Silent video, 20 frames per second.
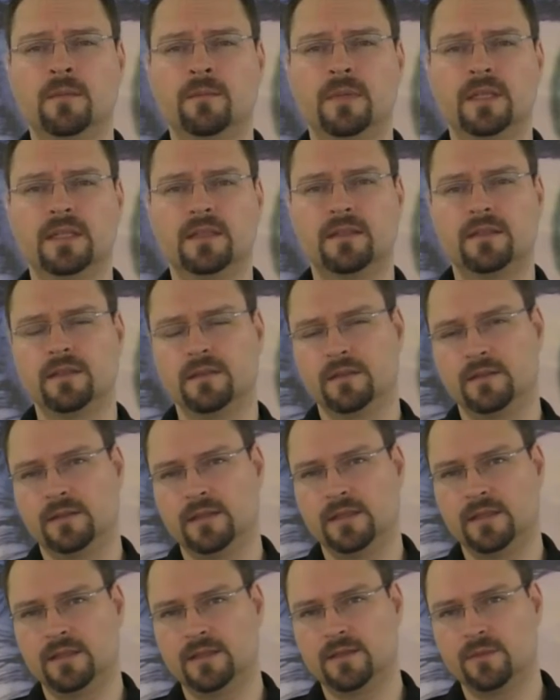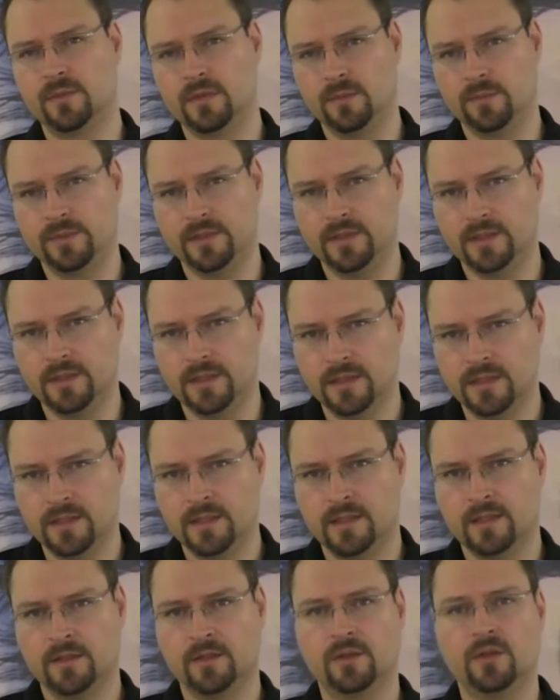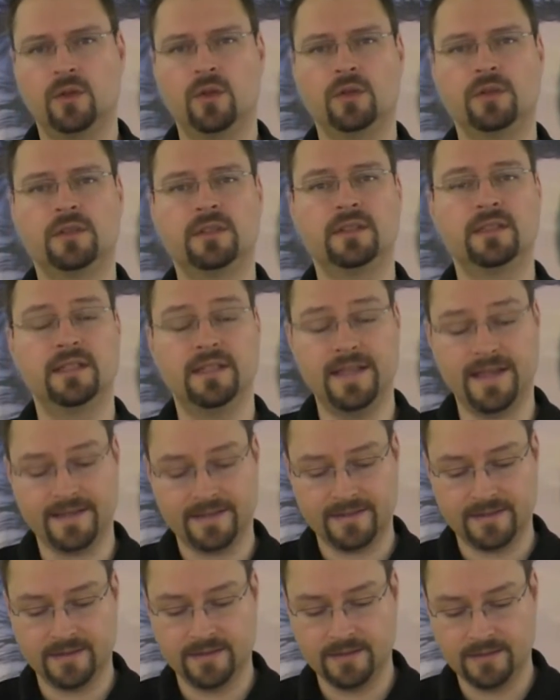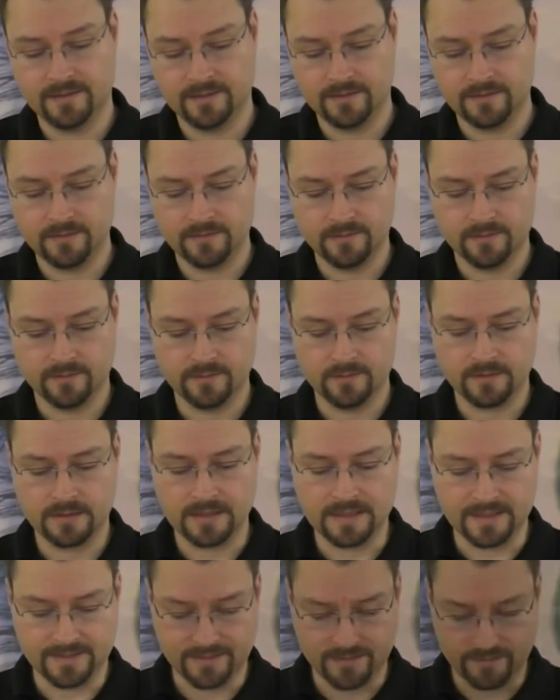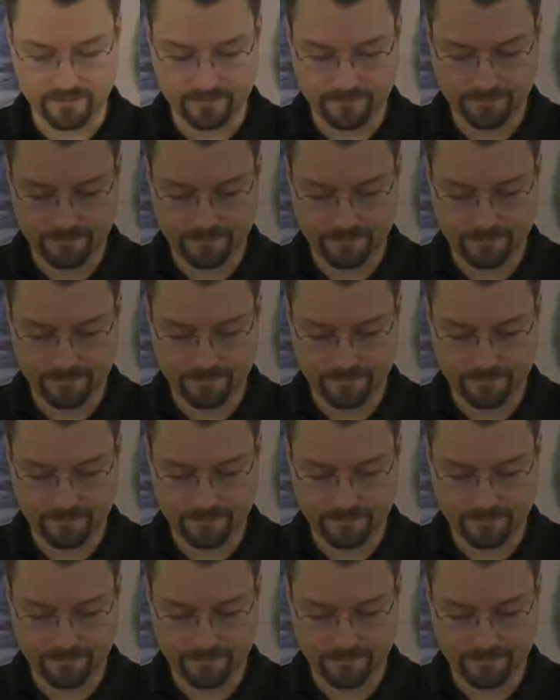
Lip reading: but this will be taught in the next lesson.